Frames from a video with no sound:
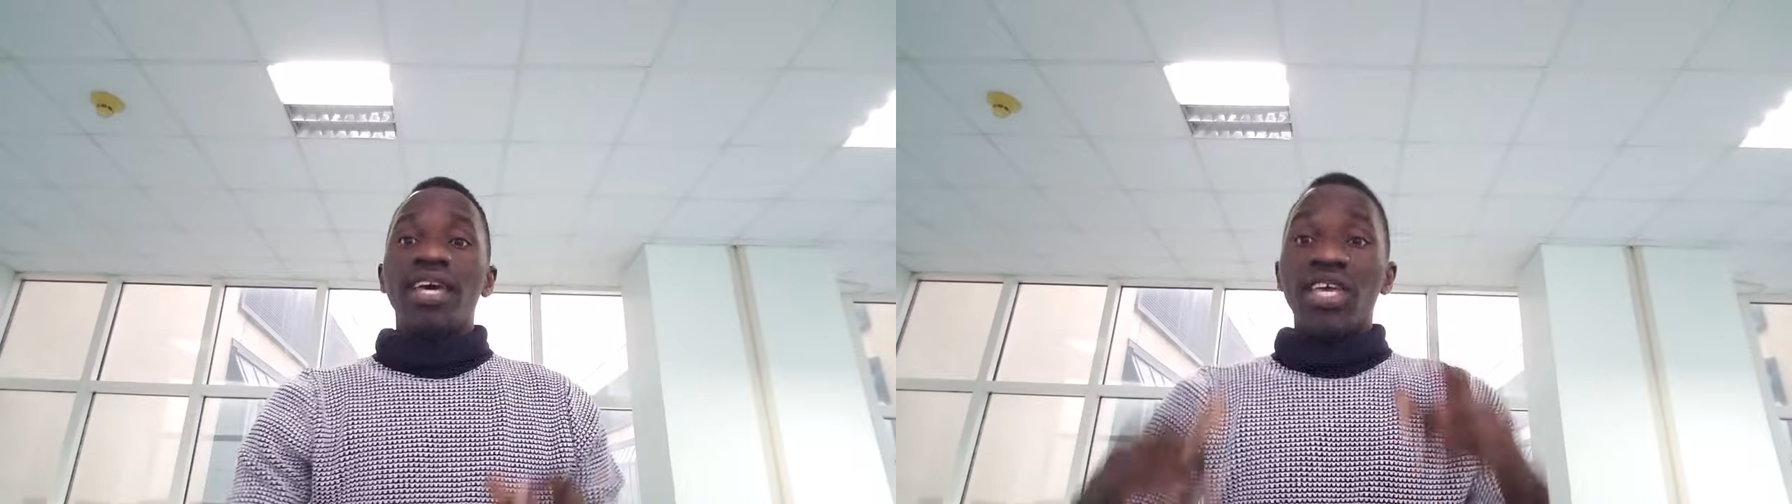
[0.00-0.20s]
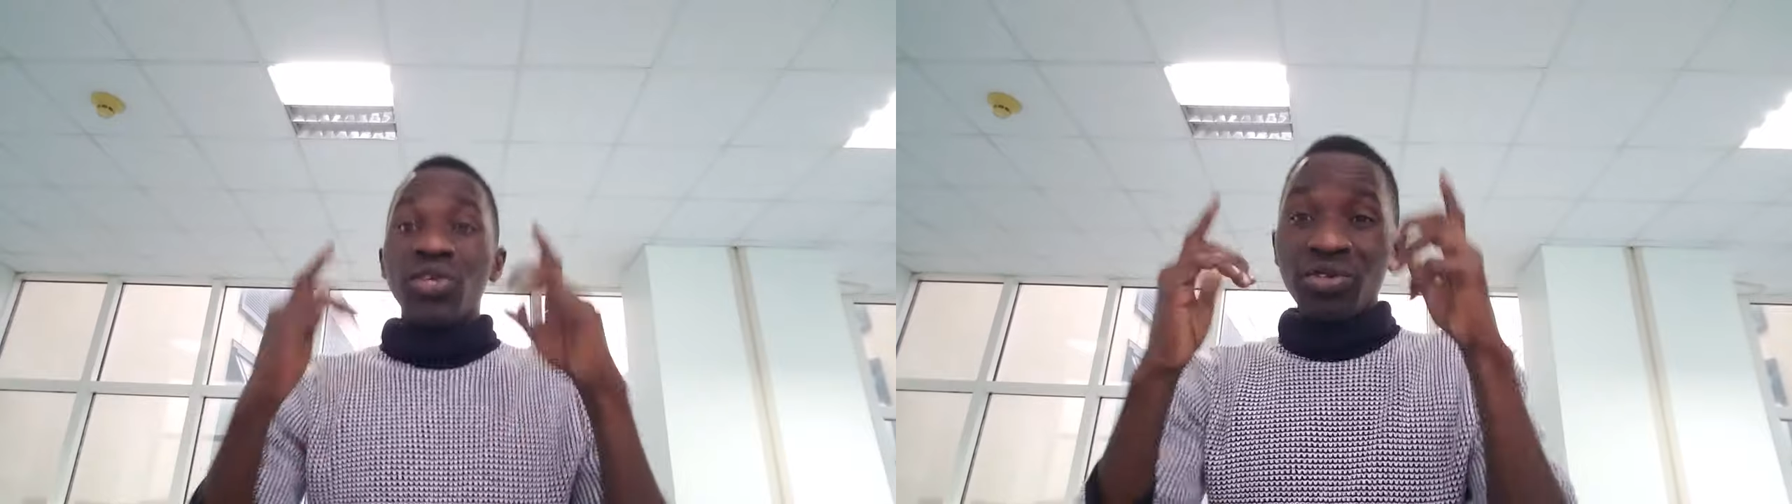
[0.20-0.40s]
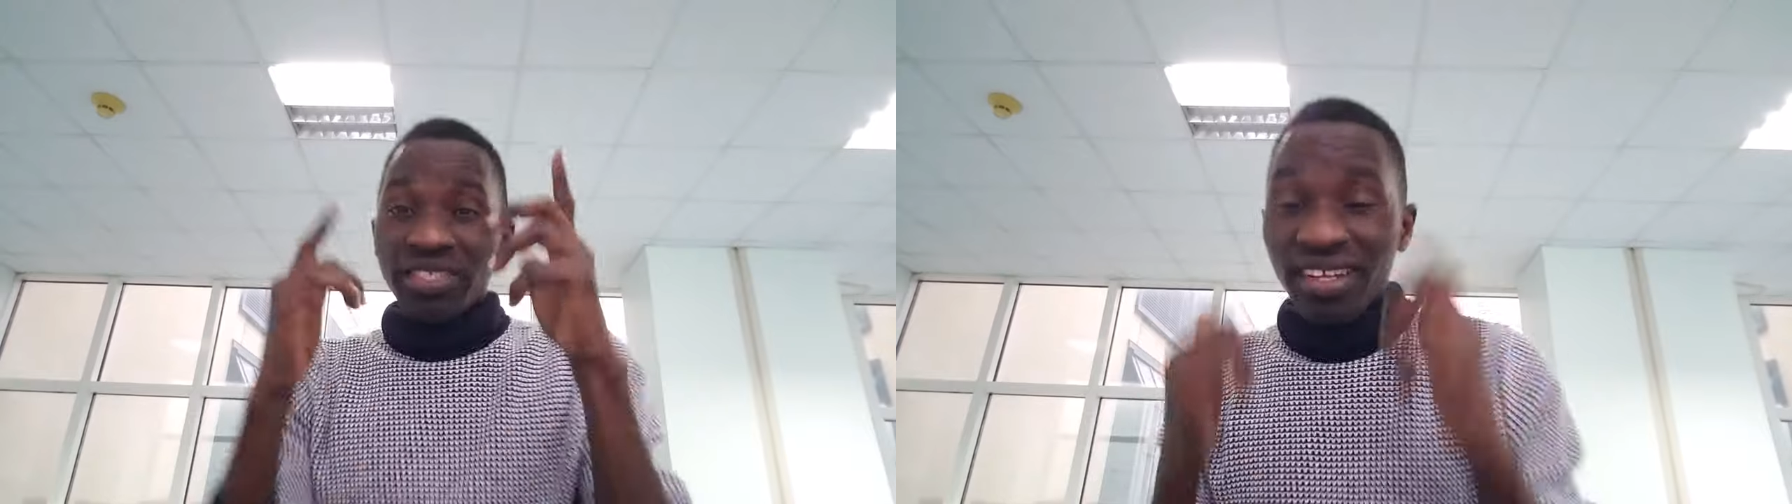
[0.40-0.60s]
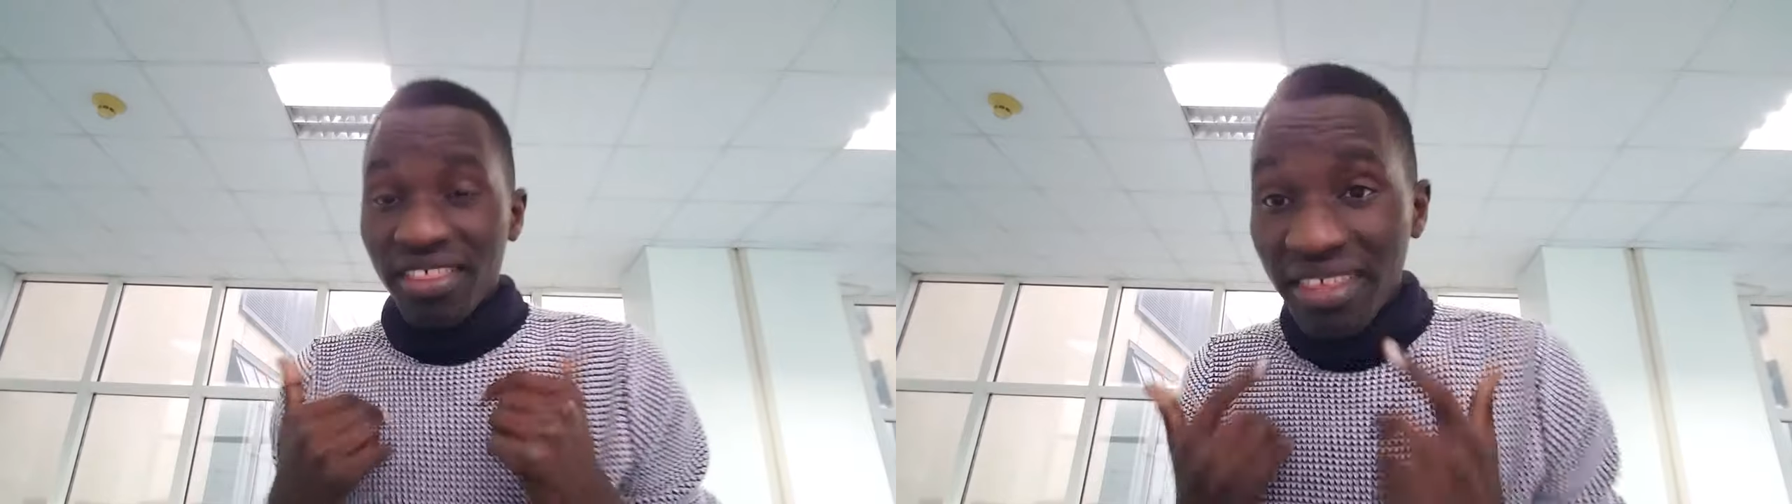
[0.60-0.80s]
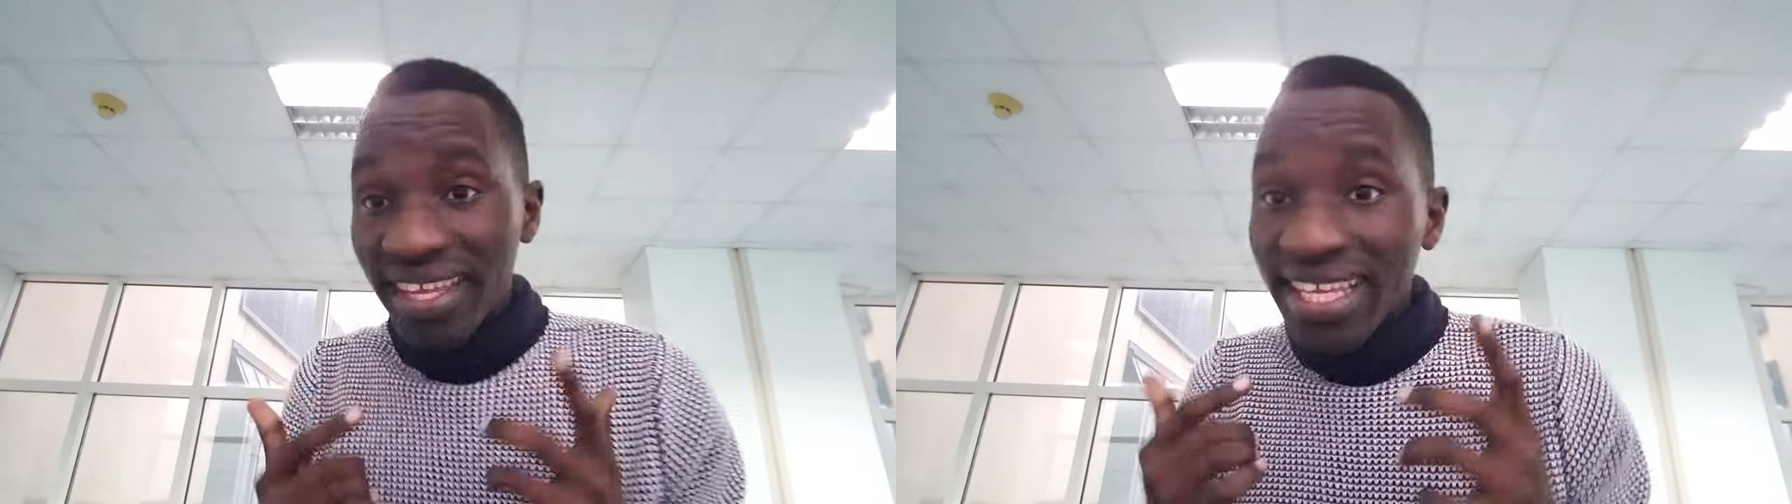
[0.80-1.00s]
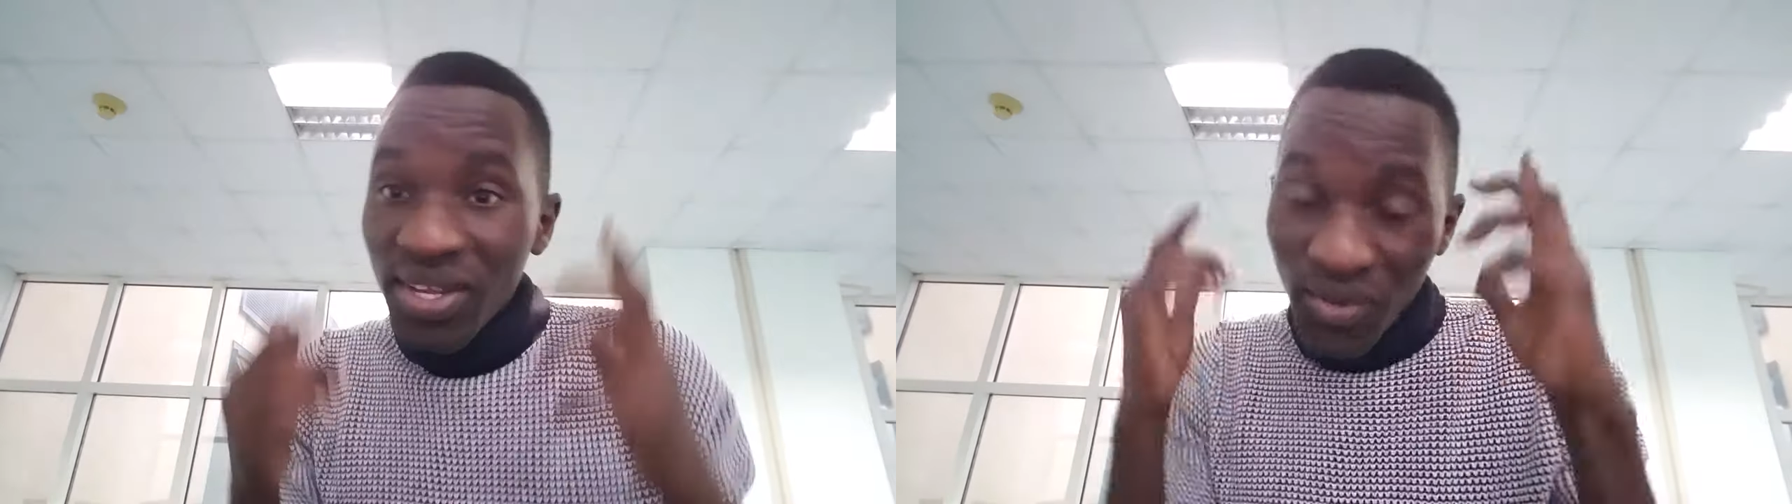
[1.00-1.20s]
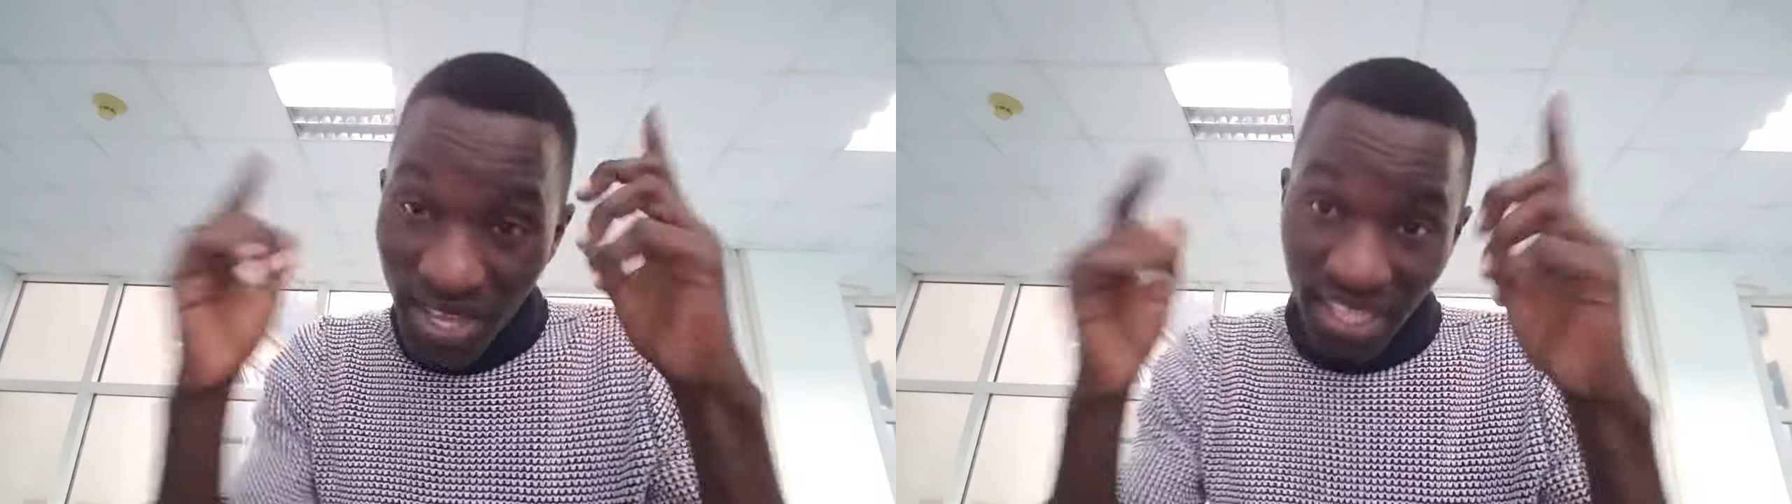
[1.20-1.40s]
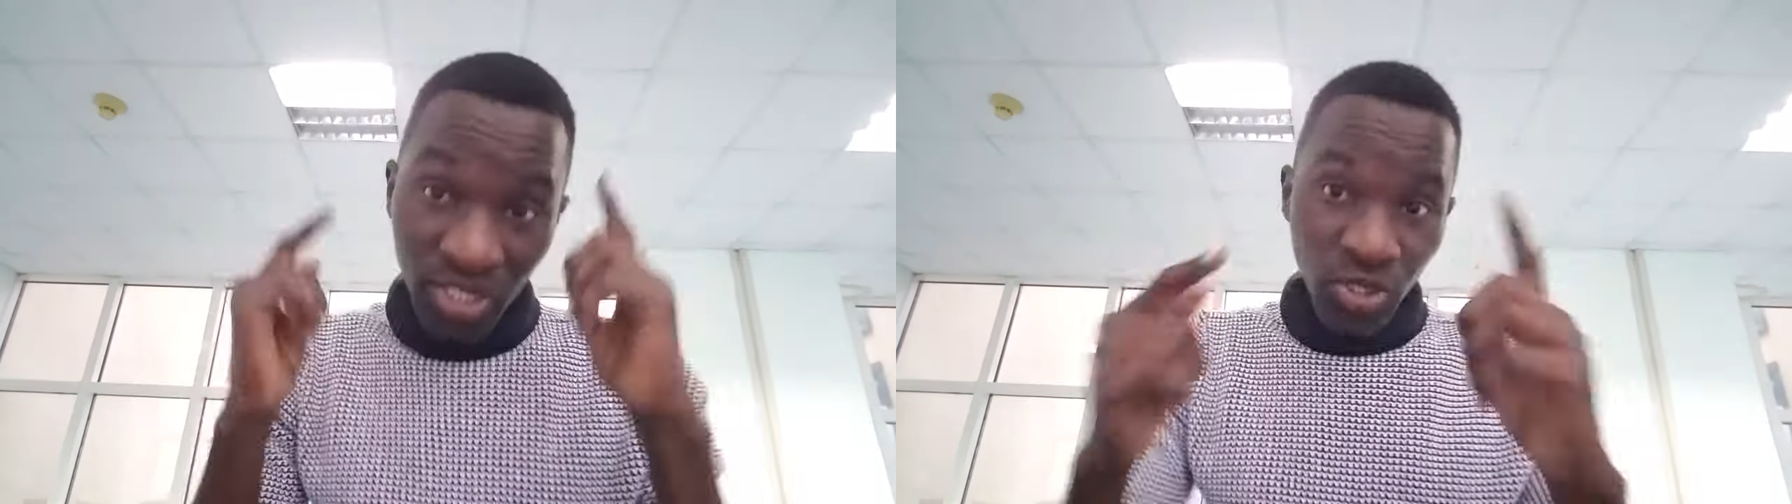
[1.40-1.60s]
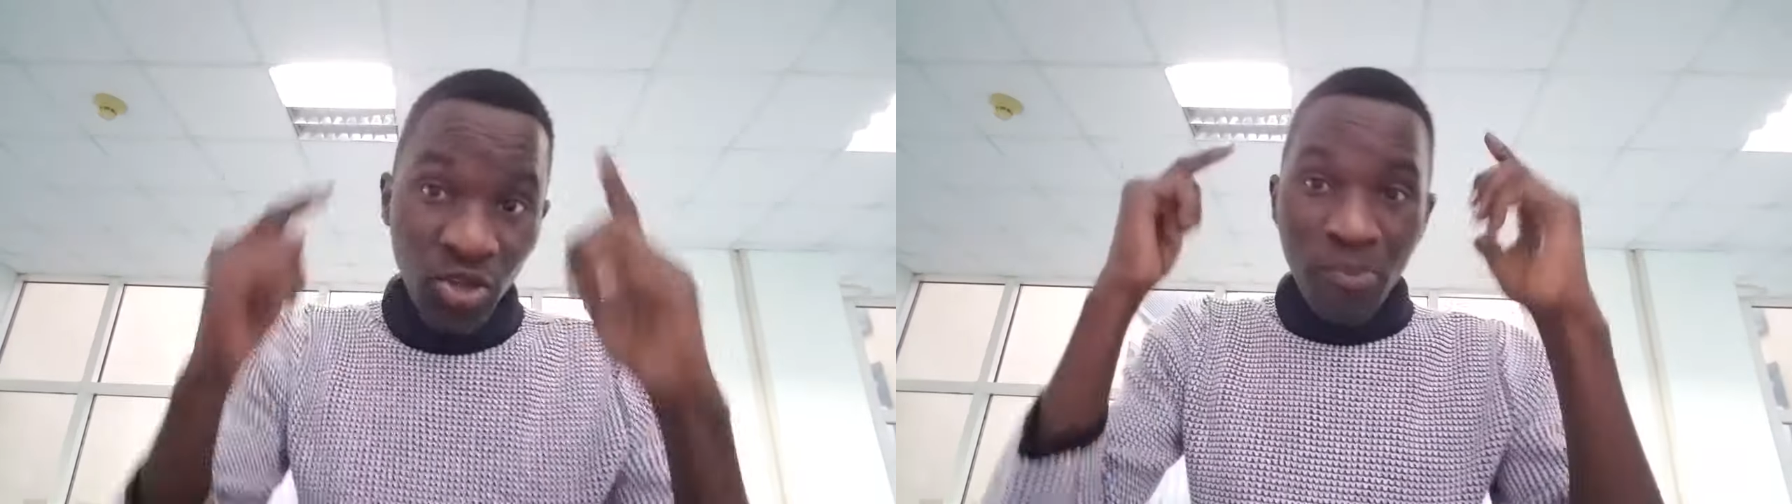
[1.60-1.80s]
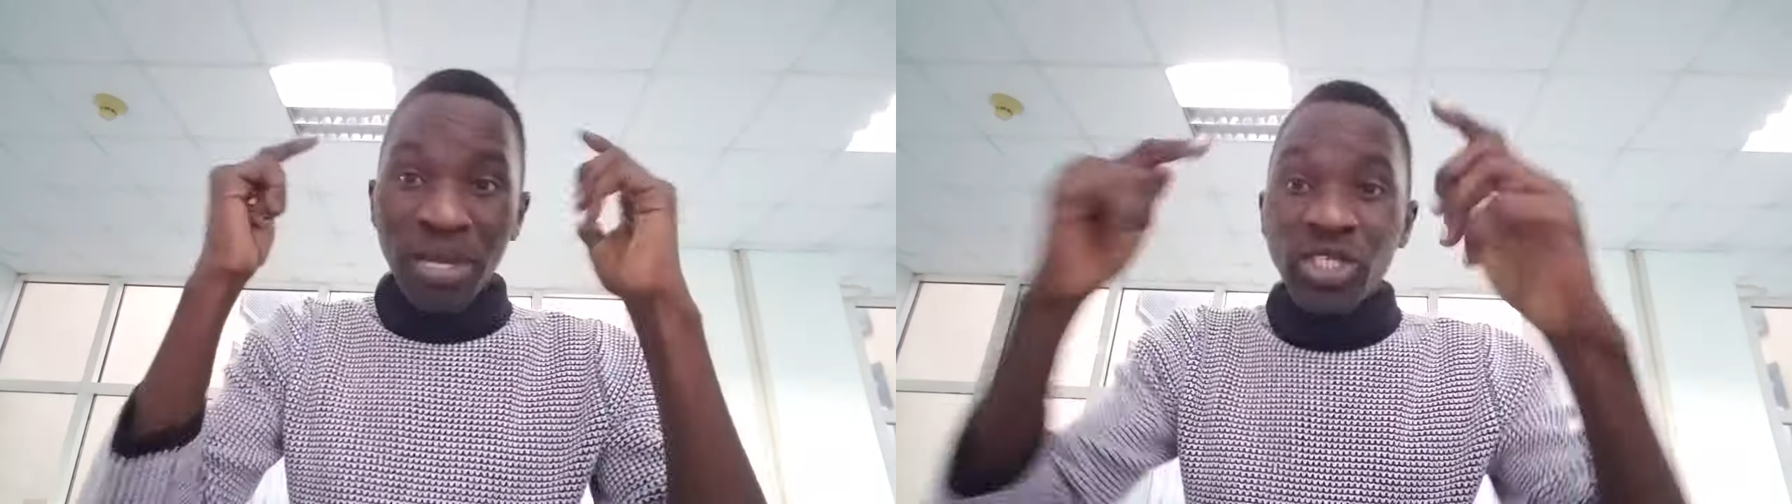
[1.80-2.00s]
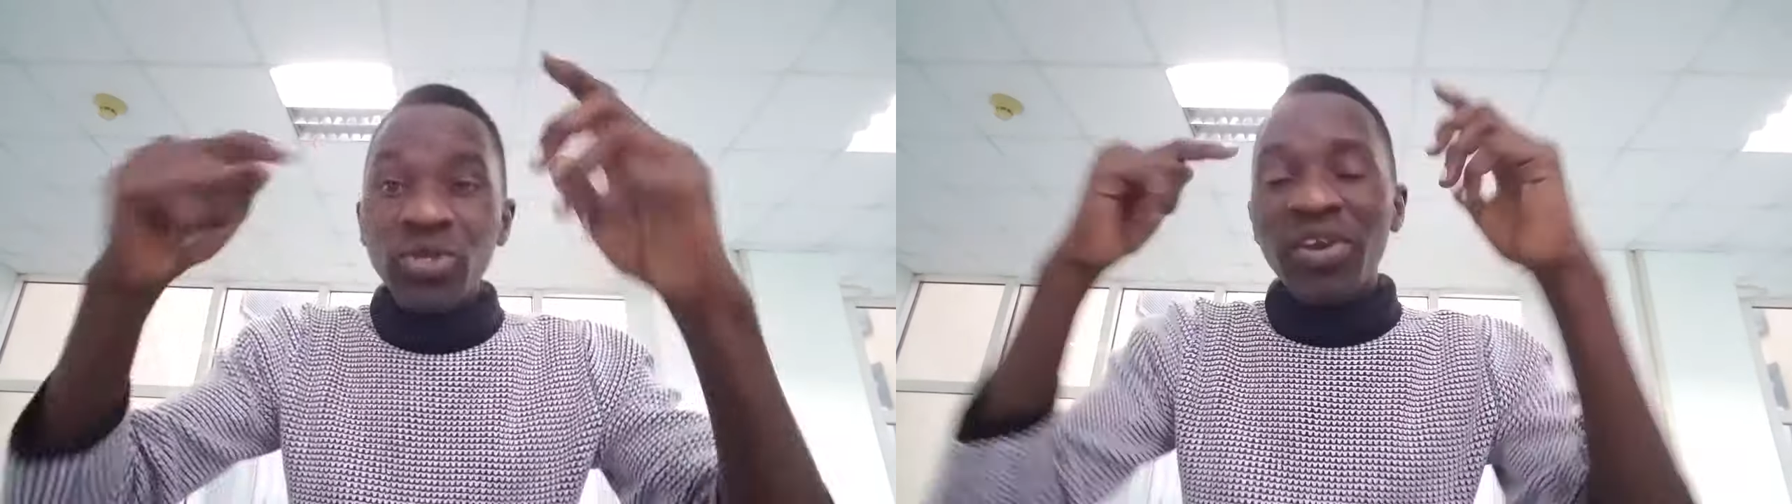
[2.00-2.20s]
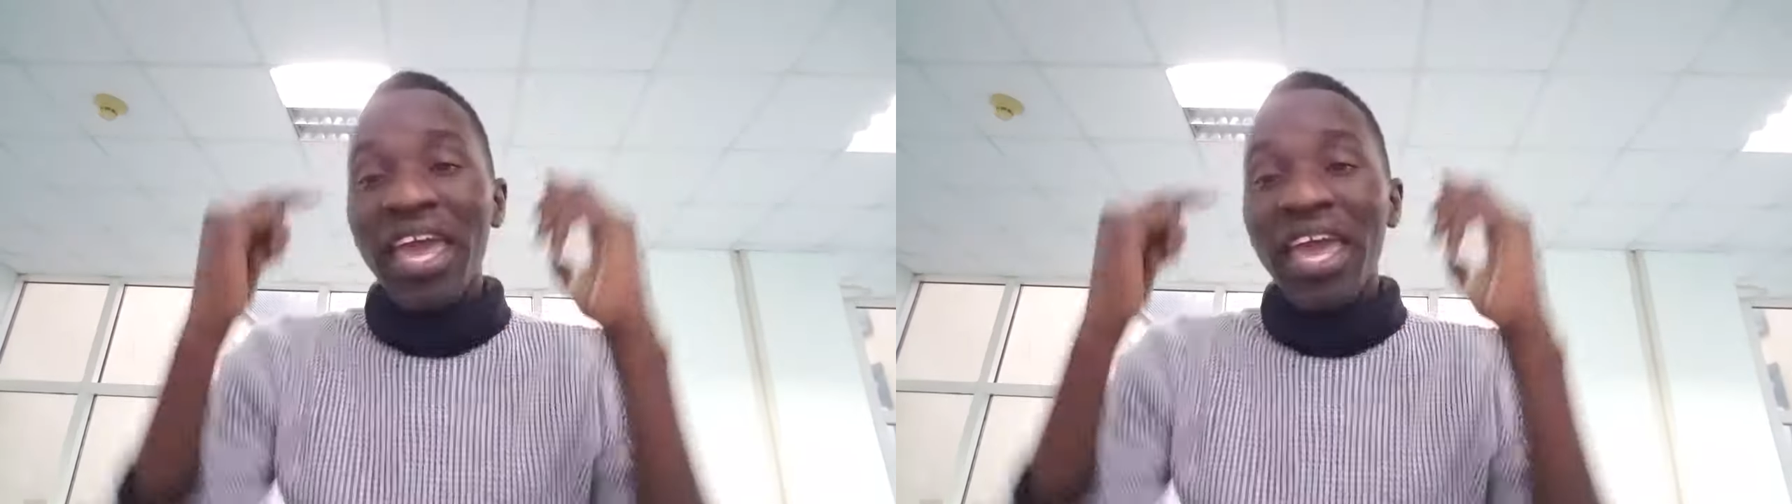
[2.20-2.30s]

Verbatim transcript: you are still thinking whether should you pursue